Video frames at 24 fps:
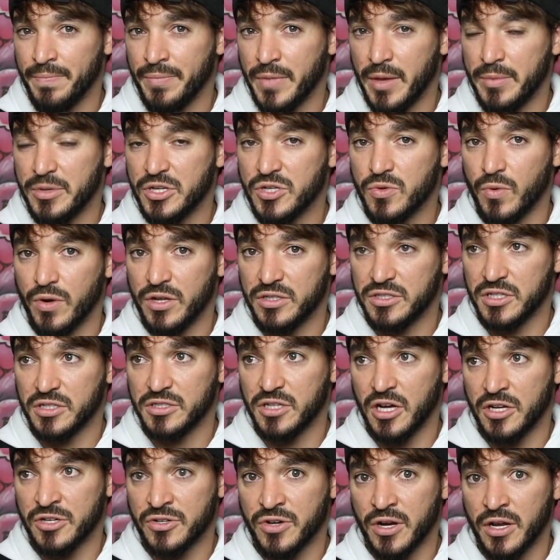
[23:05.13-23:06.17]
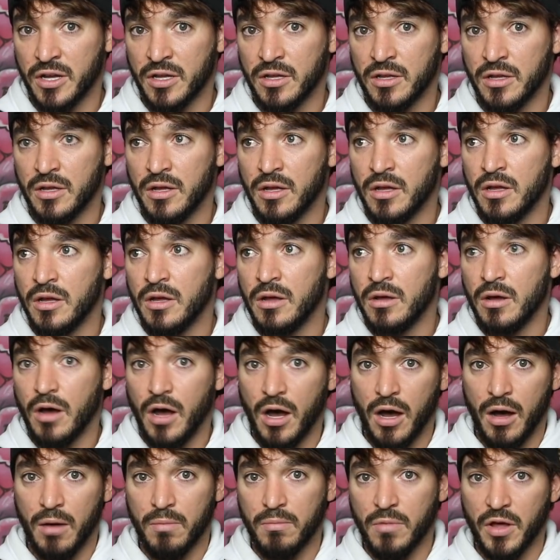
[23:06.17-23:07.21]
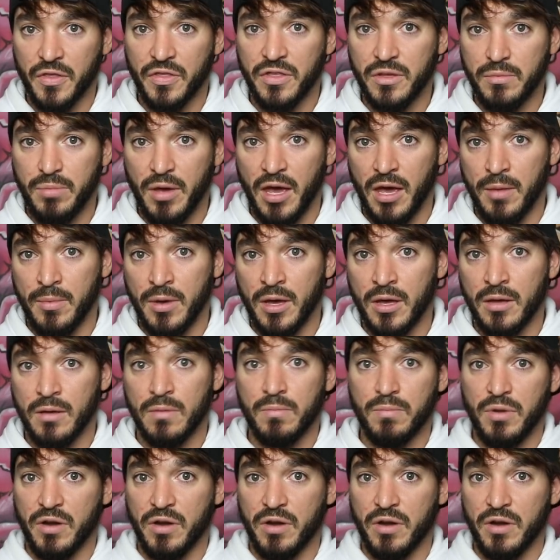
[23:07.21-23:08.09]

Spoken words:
maybe $2,600 monthly payment.